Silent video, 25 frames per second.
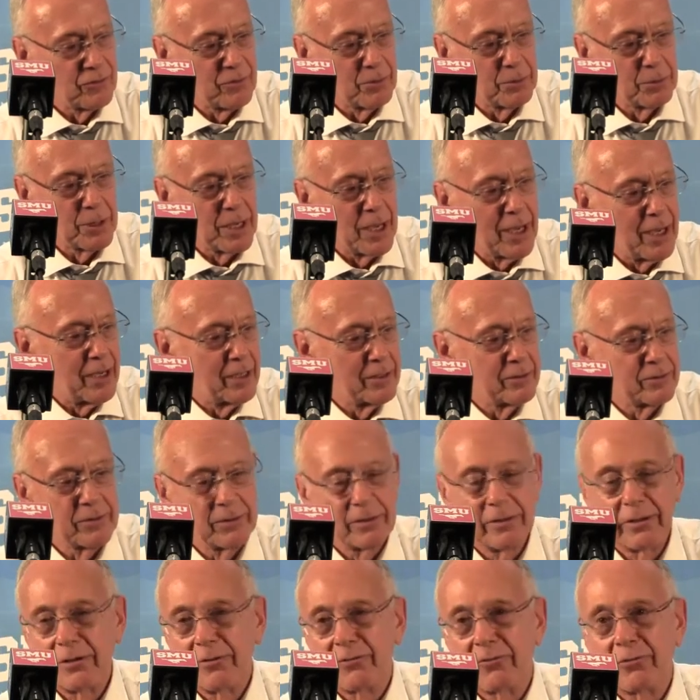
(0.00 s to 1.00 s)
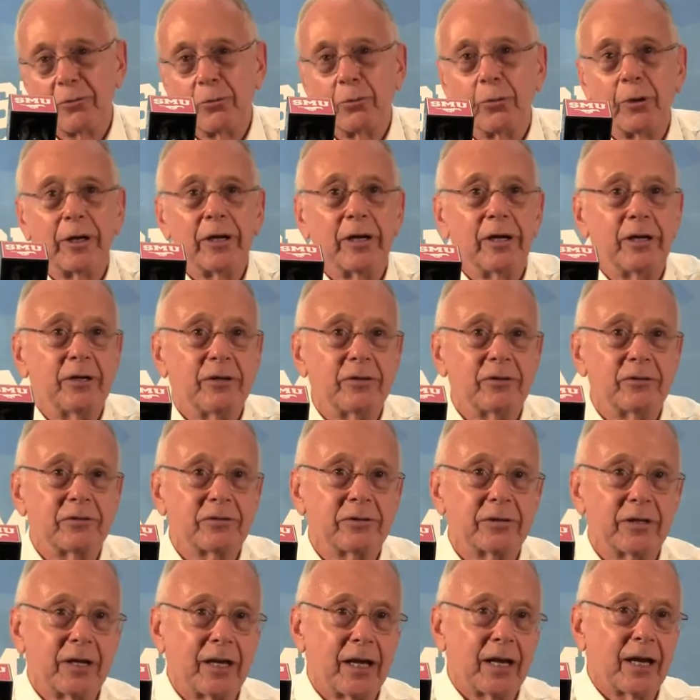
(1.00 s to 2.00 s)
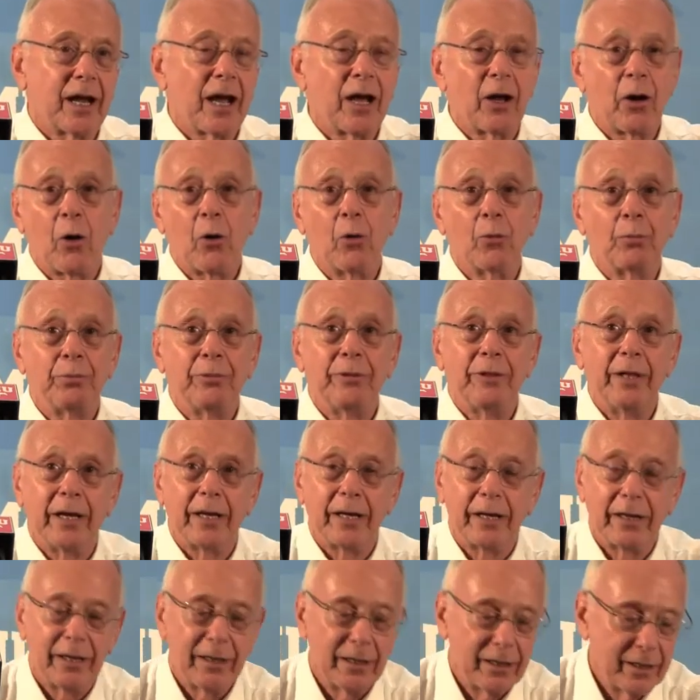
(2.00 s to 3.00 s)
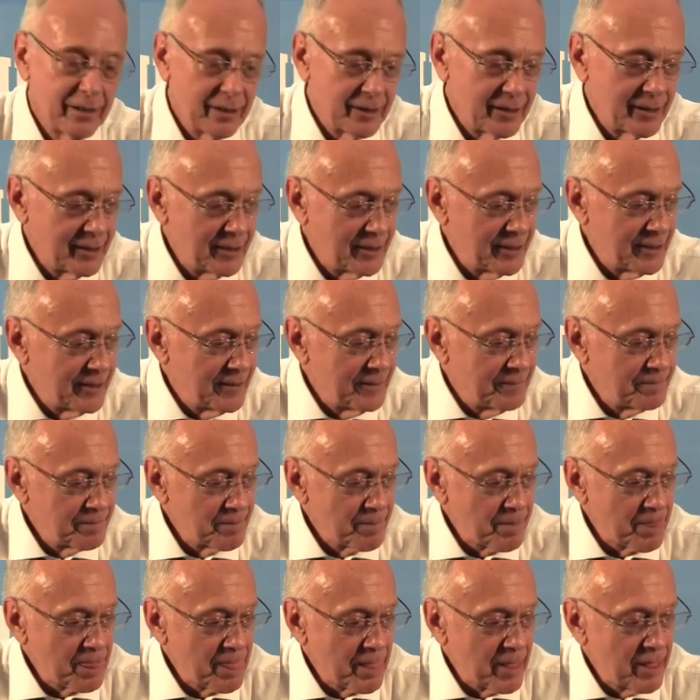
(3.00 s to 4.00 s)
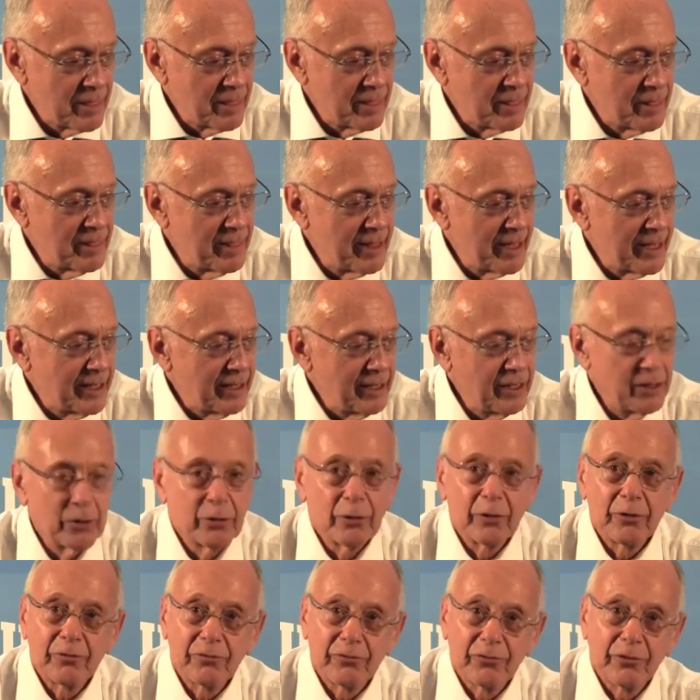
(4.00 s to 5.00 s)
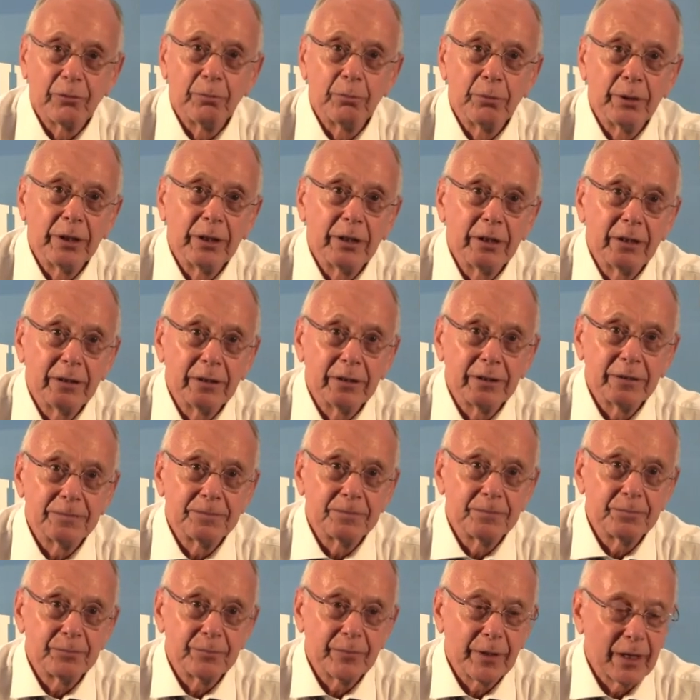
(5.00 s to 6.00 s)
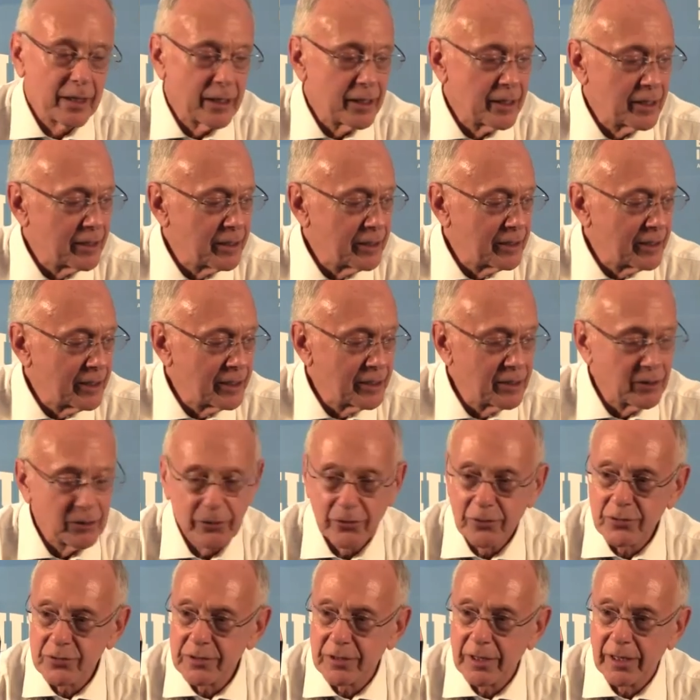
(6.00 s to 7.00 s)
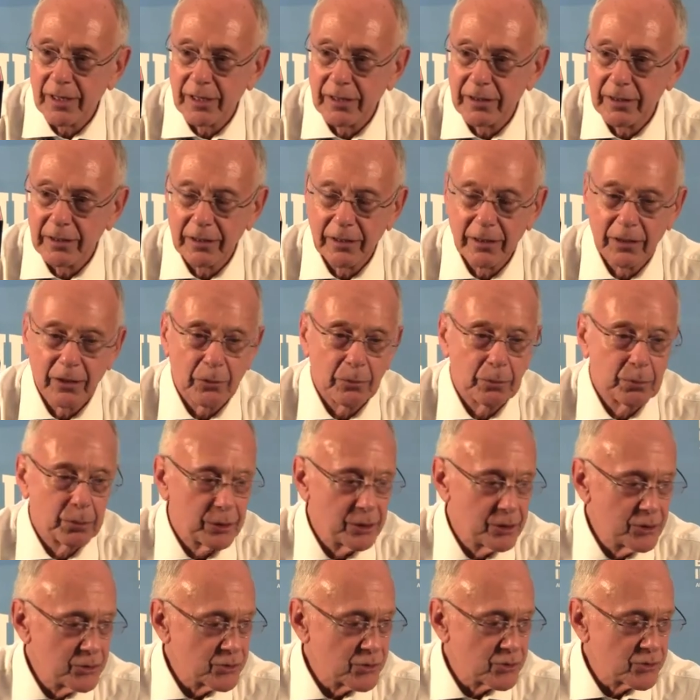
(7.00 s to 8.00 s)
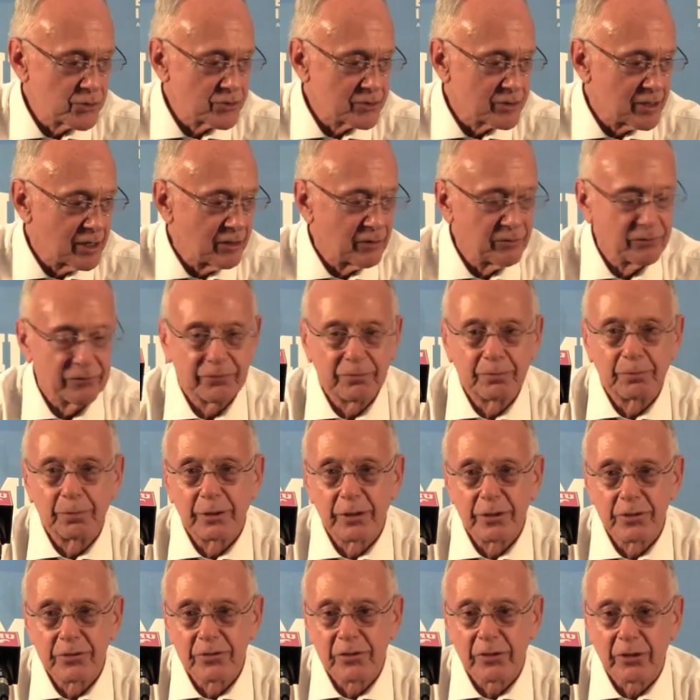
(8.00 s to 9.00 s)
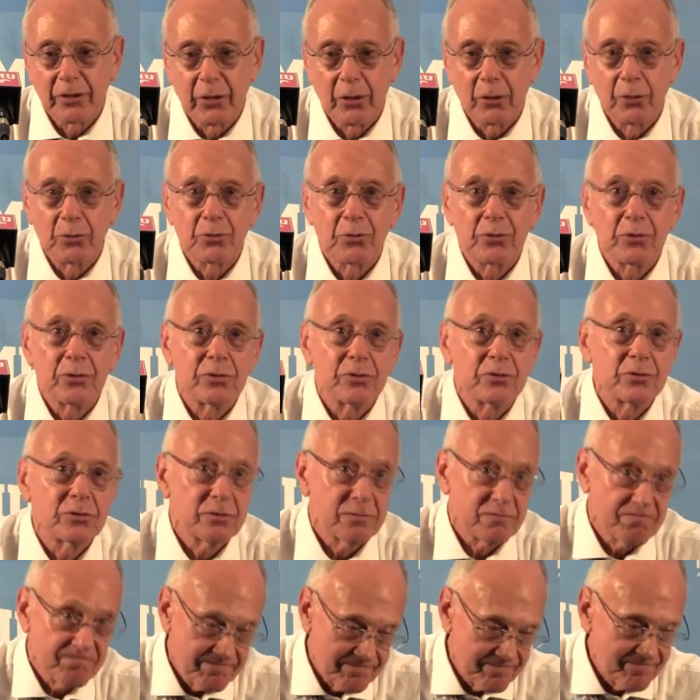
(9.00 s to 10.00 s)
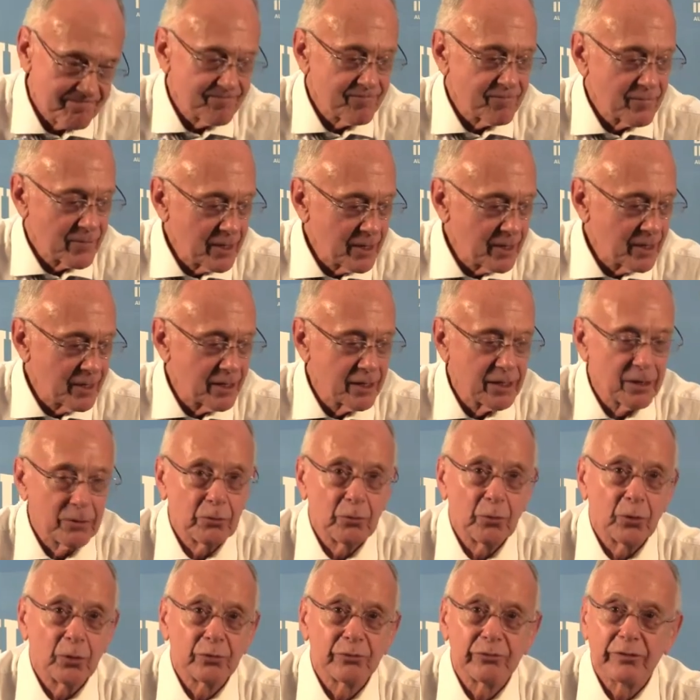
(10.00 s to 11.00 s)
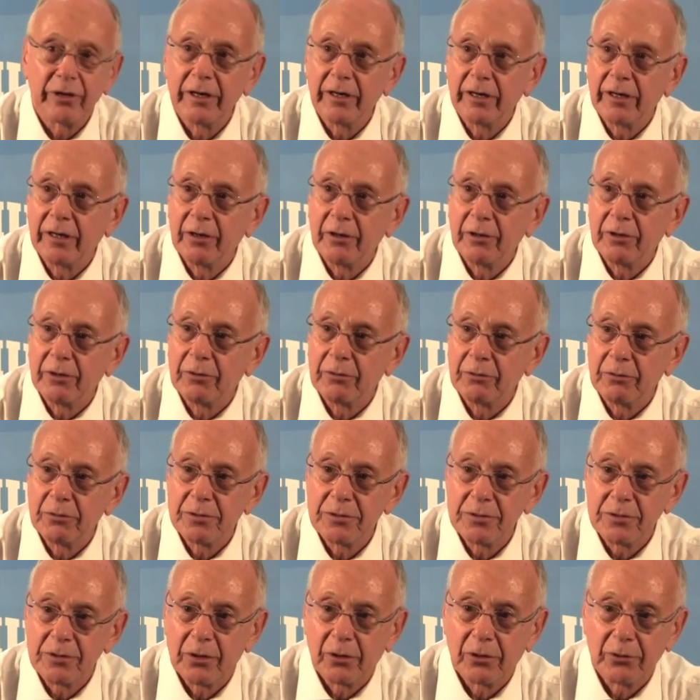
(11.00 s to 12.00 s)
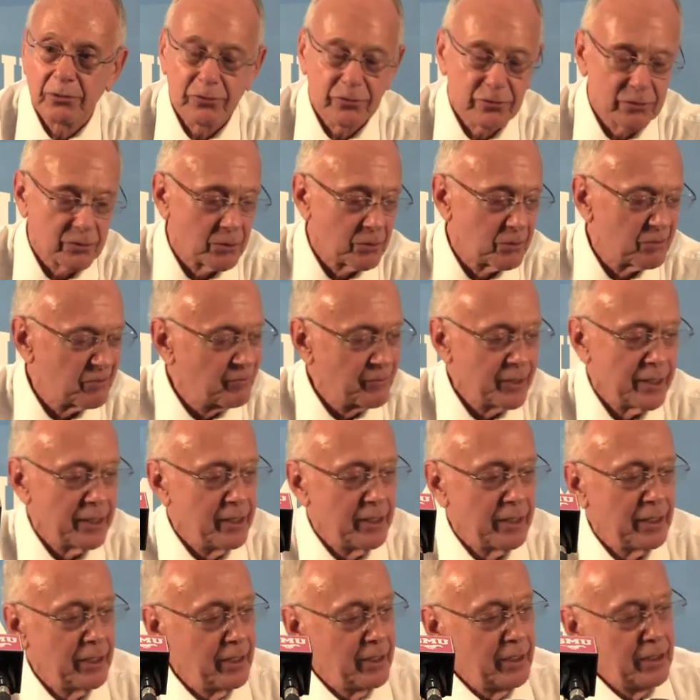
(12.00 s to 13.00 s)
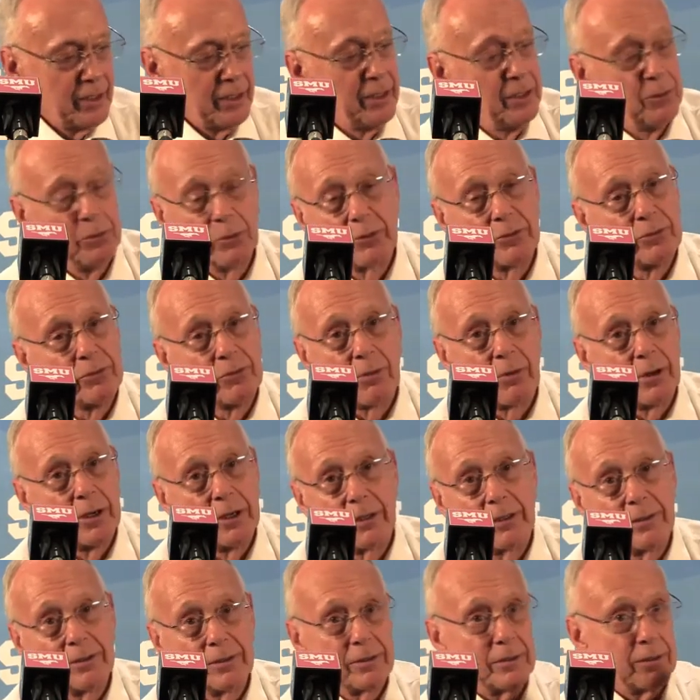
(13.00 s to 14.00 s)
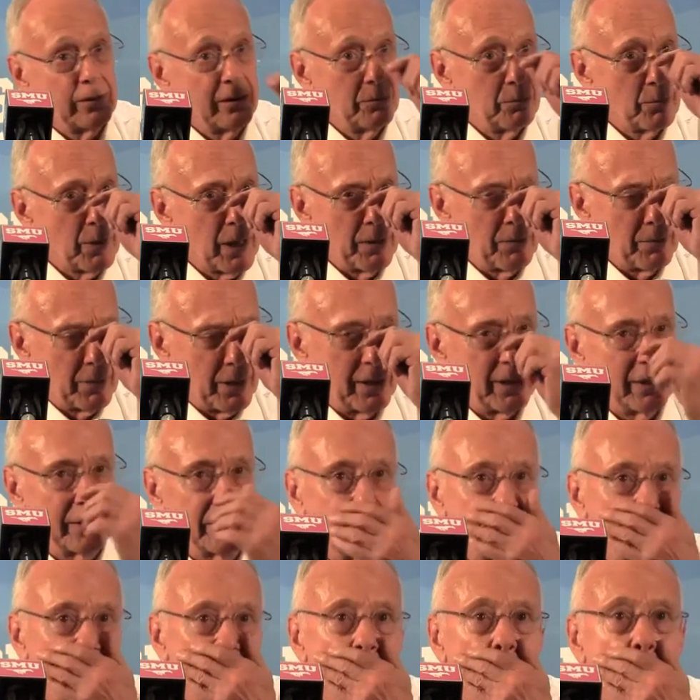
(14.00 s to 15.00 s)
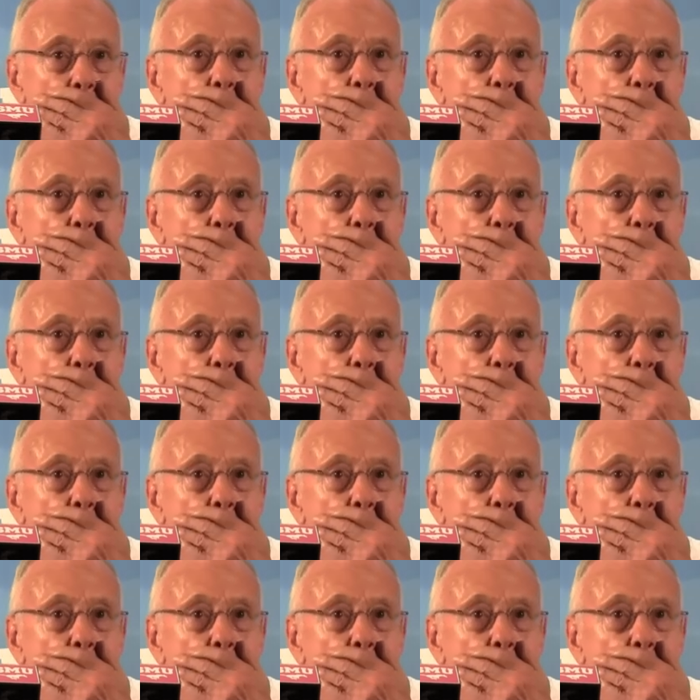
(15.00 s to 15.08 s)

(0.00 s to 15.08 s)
from guys in different ways, and I hope that they hear it from me. And understand that, you know, please yourself, please the coaches, and we'll take care of the results. So he was great in my mind.